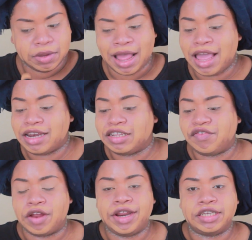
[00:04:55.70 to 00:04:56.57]
I had this
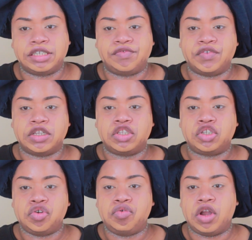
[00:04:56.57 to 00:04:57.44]
foundation for
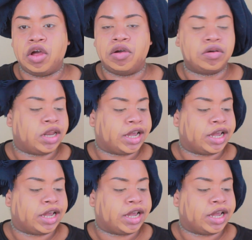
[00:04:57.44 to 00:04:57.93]
too long.